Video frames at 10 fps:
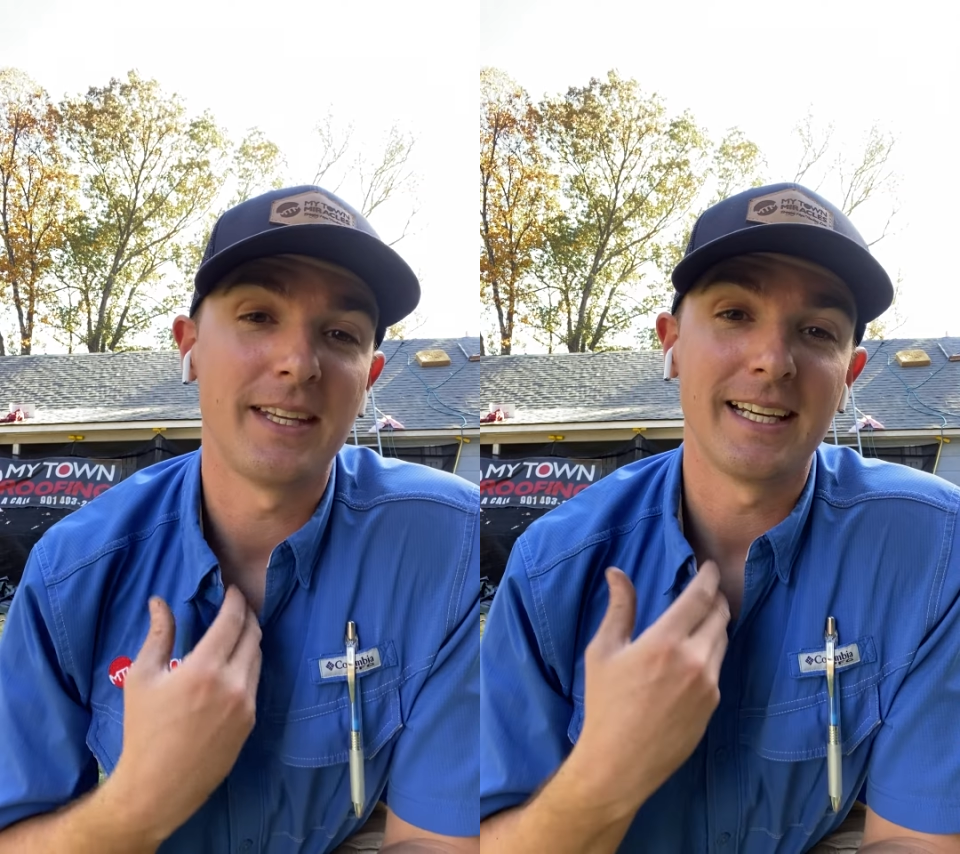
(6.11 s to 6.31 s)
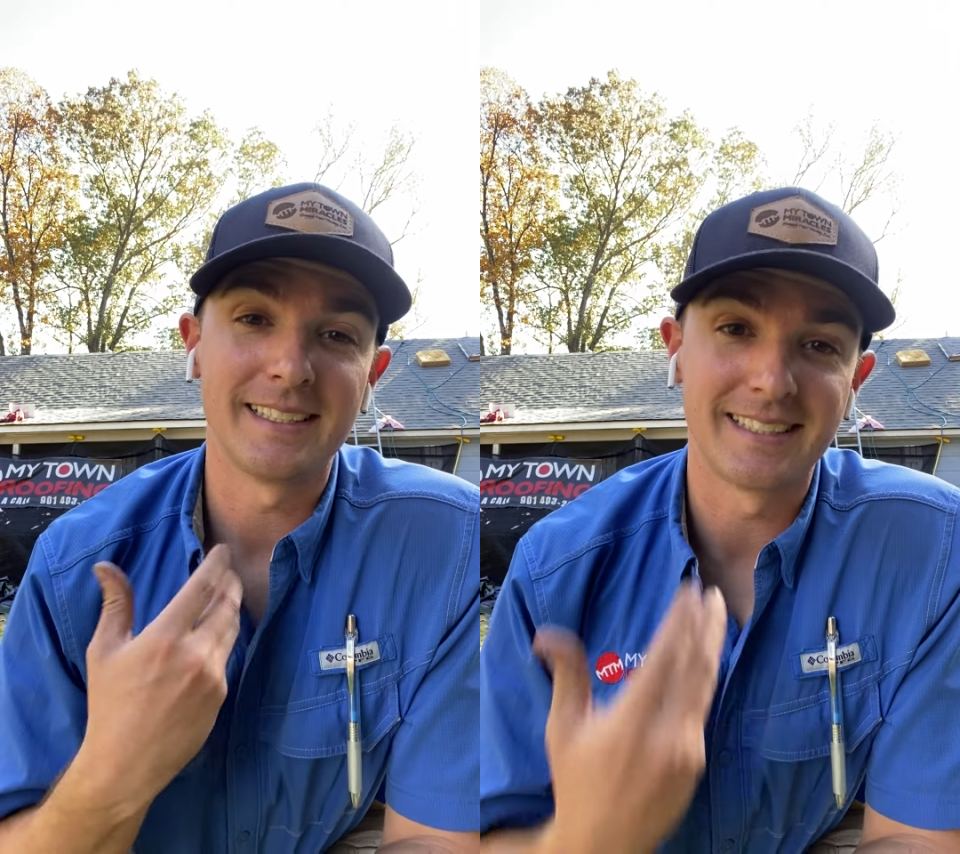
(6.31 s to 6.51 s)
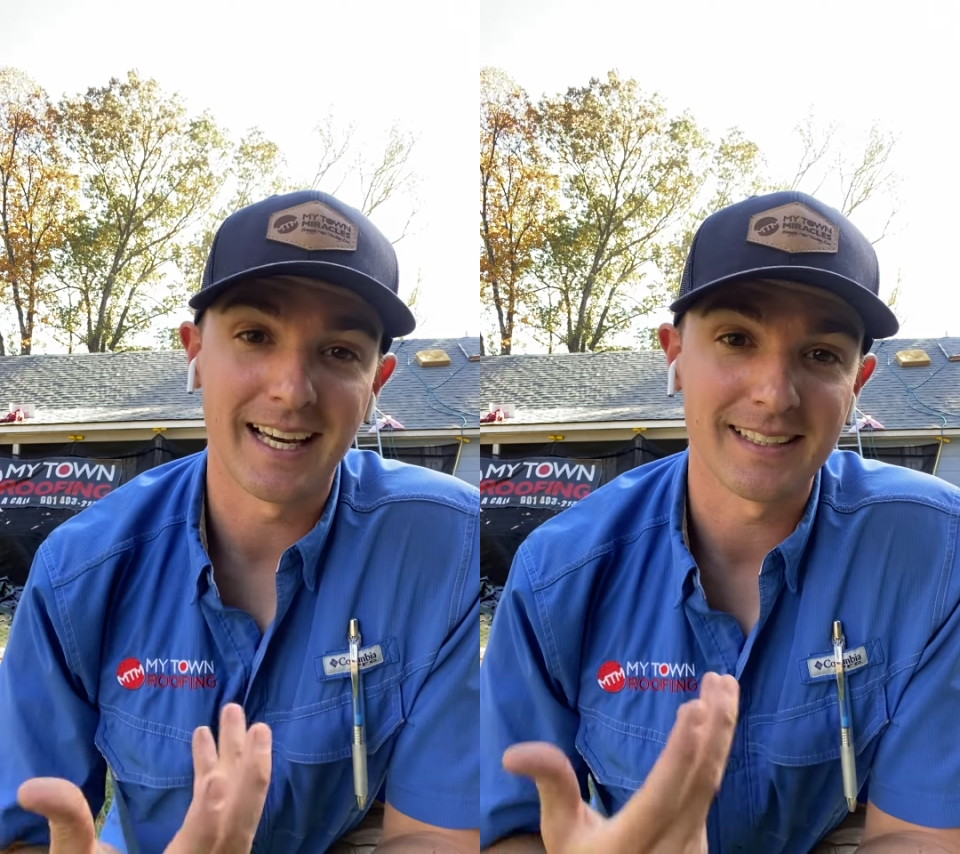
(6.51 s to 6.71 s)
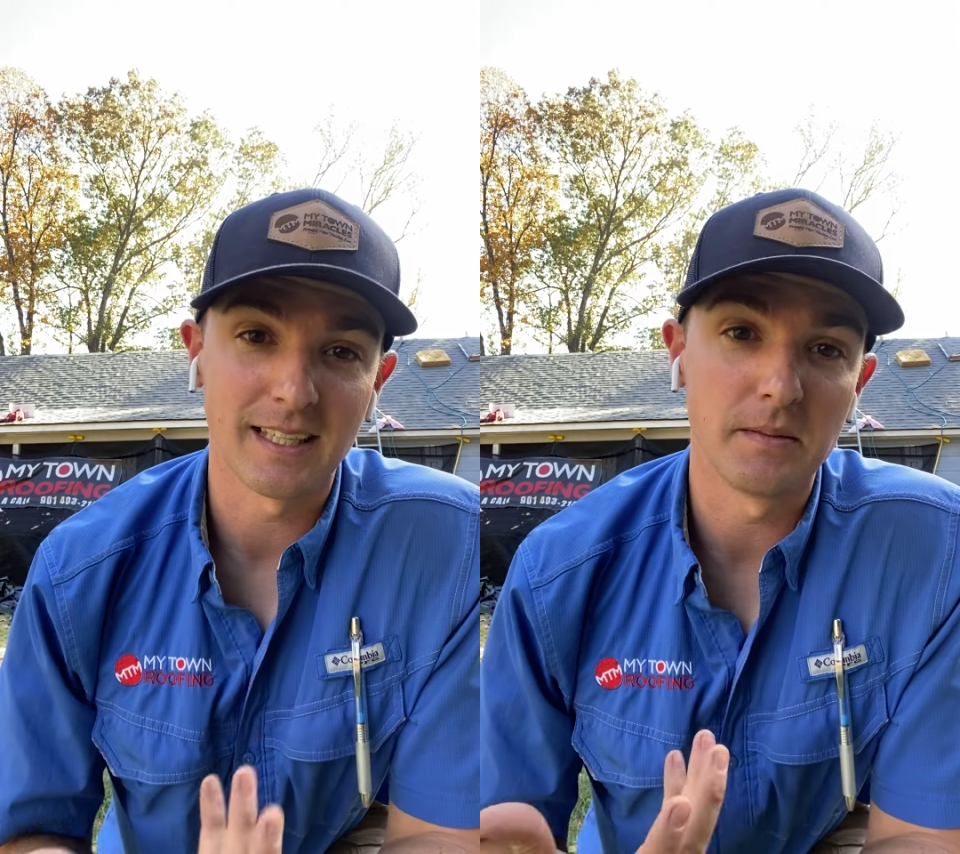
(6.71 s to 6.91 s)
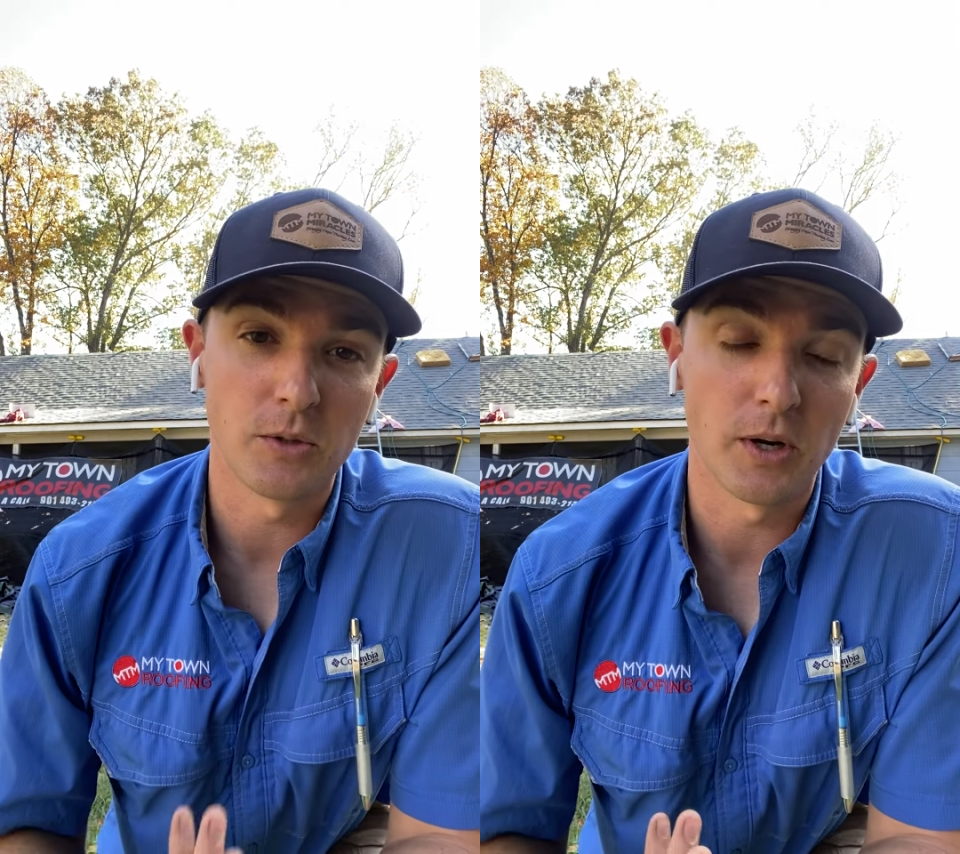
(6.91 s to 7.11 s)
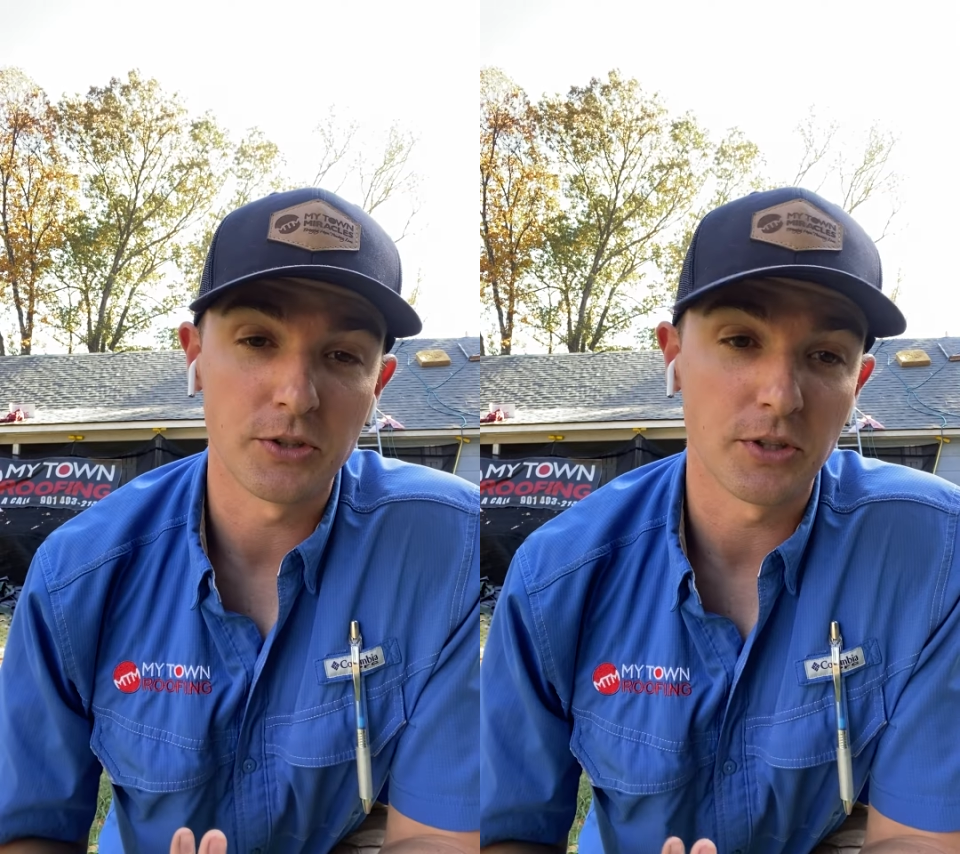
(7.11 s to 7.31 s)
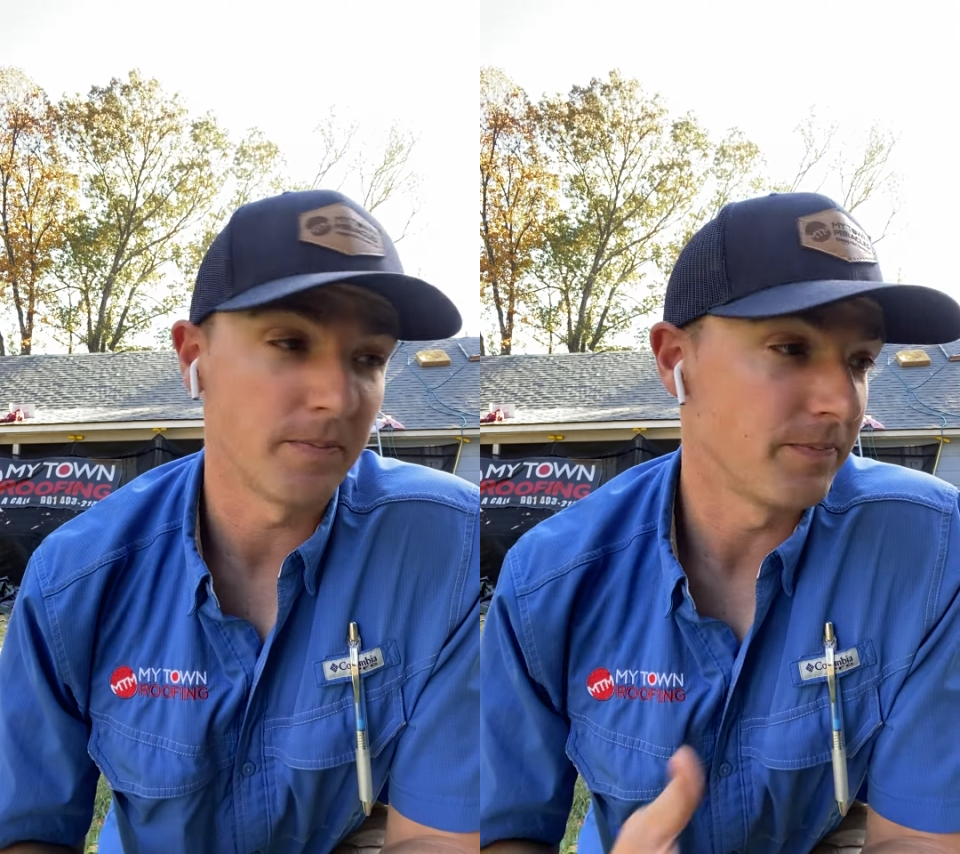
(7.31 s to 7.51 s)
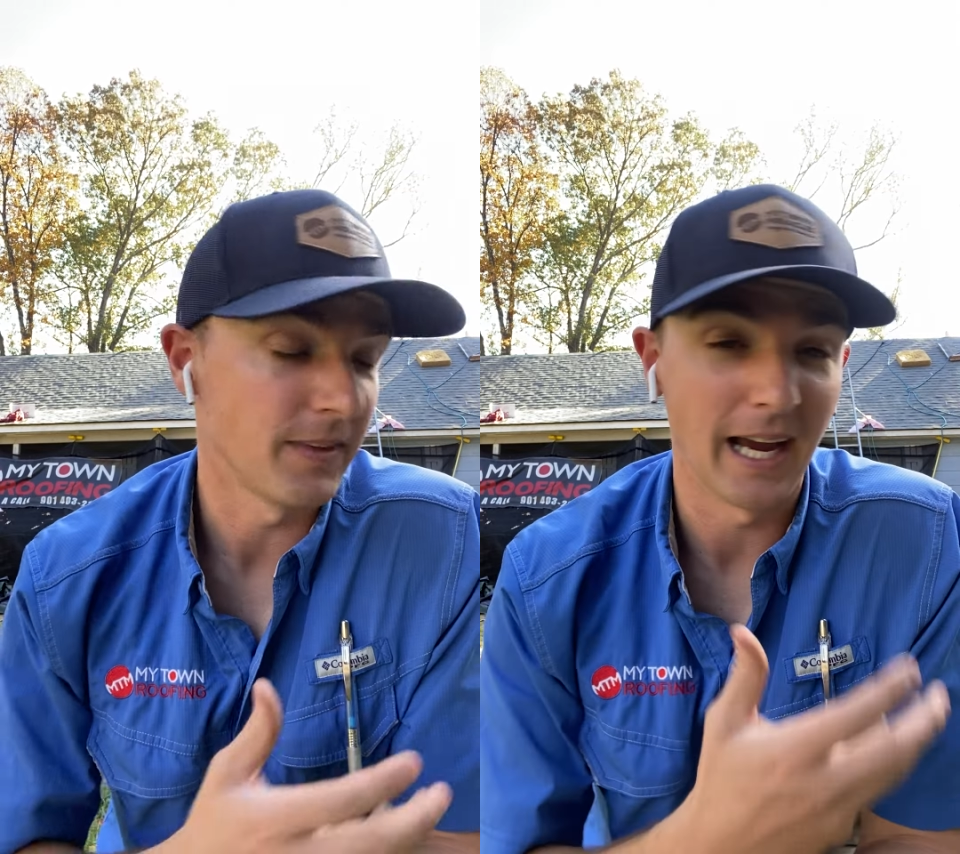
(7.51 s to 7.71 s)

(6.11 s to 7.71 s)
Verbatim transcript: the exact same question.